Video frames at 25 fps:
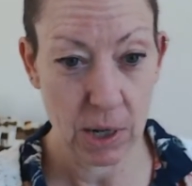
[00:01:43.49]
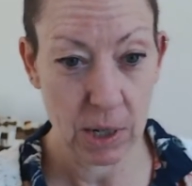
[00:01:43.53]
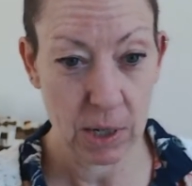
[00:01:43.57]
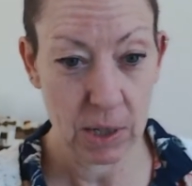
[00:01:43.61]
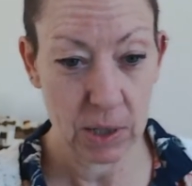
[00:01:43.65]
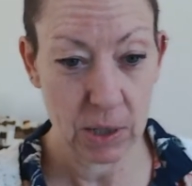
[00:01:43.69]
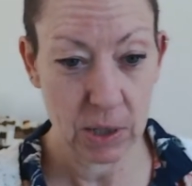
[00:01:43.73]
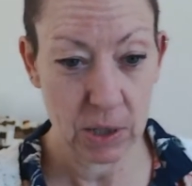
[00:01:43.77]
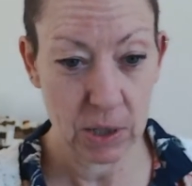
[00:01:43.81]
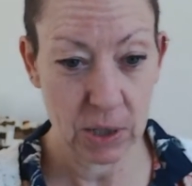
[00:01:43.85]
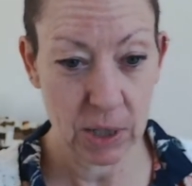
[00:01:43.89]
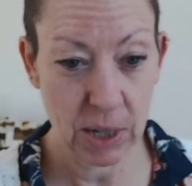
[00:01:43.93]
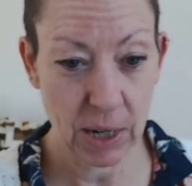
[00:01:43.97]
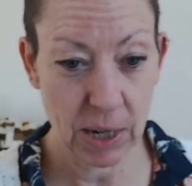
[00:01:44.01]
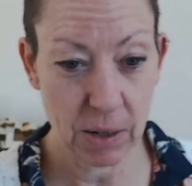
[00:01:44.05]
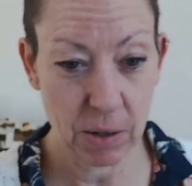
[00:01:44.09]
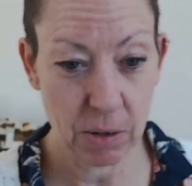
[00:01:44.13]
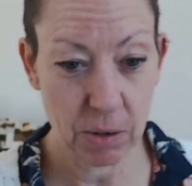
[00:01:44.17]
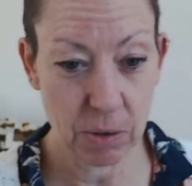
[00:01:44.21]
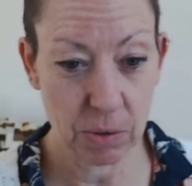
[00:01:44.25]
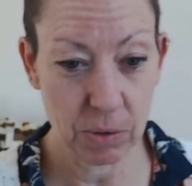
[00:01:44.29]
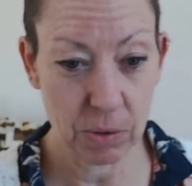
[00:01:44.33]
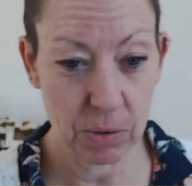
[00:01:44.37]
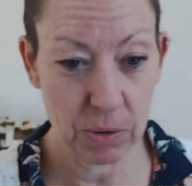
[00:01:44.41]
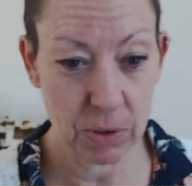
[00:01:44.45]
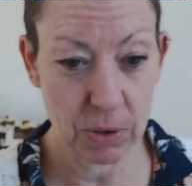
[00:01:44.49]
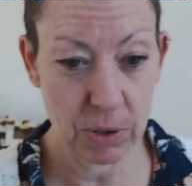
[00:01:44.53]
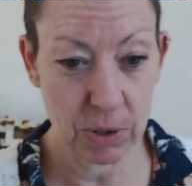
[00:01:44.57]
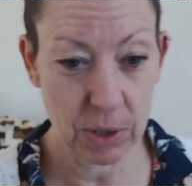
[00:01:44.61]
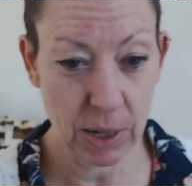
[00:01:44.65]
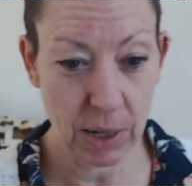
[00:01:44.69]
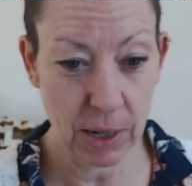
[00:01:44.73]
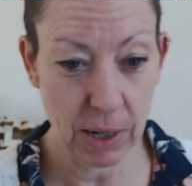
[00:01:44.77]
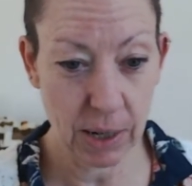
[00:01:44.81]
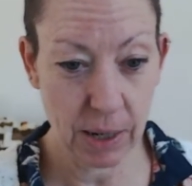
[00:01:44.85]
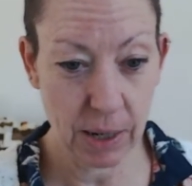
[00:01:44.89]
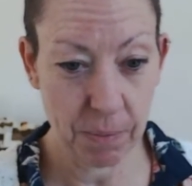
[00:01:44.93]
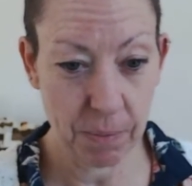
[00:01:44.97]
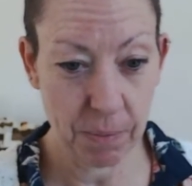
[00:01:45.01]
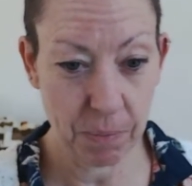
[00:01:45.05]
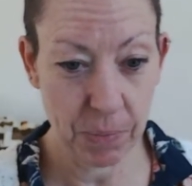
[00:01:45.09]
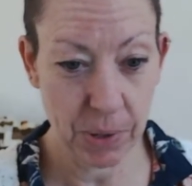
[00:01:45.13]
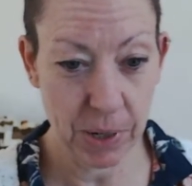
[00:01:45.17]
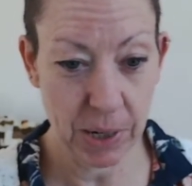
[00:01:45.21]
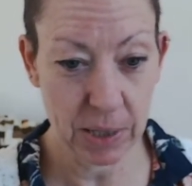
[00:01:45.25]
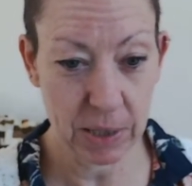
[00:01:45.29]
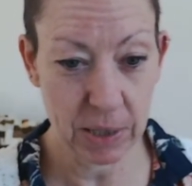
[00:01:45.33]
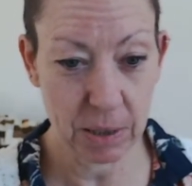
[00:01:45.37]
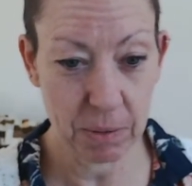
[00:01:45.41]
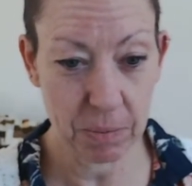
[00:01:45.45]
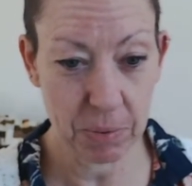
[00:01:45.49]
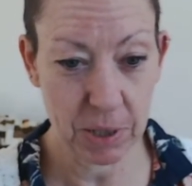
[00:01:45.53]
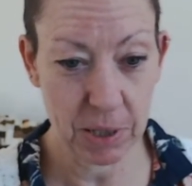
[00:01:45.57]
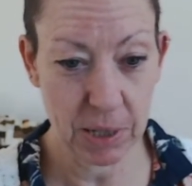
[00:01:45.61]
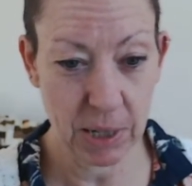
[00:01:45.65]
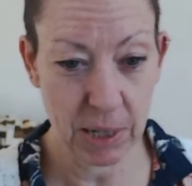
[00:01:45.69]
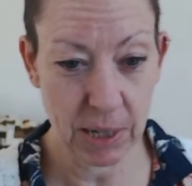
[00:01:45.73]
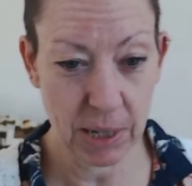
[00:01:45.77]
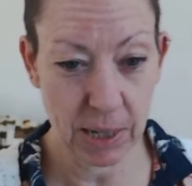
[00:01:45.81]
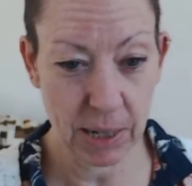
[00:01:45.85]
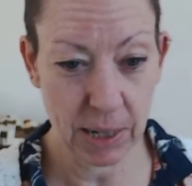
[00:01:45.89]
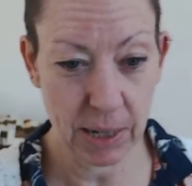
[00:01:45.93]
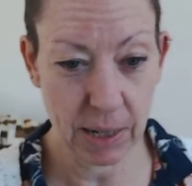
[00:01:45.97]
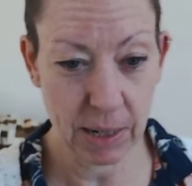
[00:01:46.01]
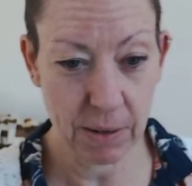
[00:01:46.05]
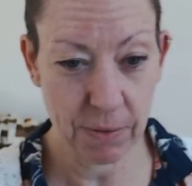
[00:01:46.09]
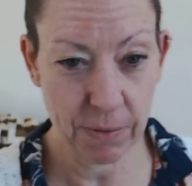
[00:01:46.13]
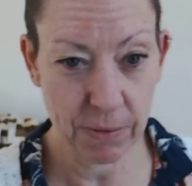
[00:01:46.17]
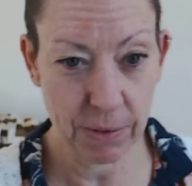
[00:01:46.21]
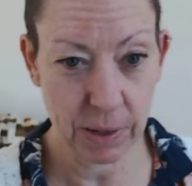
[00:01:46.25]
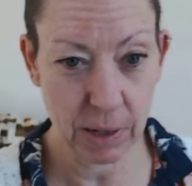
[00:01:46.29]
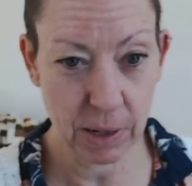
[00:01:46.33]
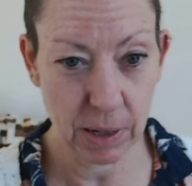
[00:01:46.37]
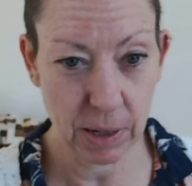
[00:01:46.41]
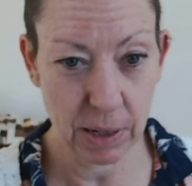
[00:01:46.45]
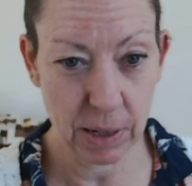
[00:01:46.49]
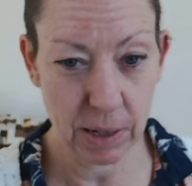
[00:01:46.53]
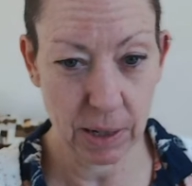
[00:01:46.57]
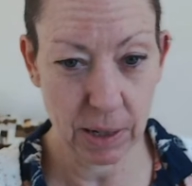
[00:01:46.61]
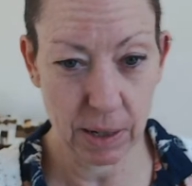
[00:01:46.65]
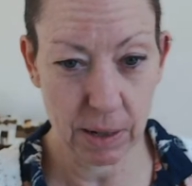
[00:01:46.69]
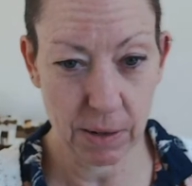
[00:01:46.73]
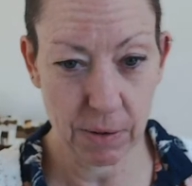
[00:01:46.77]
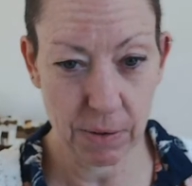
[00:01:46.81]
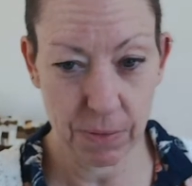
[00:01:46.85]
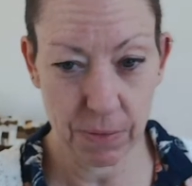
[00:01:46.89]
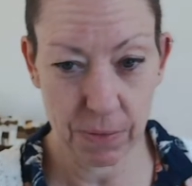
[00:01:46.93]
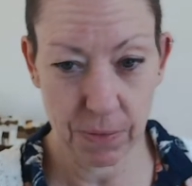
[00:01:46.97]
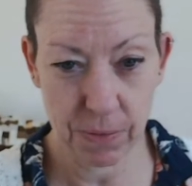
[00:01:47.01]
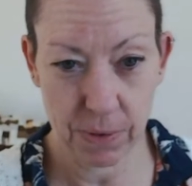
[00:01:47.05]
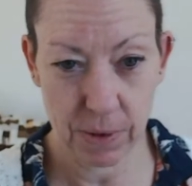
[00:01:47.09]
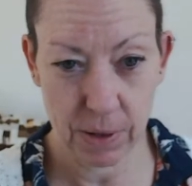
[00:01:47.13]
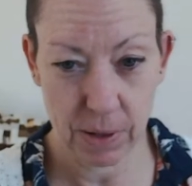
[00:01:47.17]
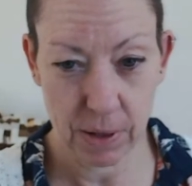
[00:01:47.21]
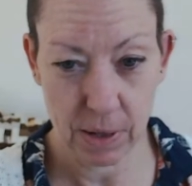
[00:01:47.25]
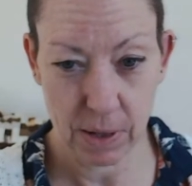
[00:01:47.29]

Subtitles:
Sales picked up today, funnily enough.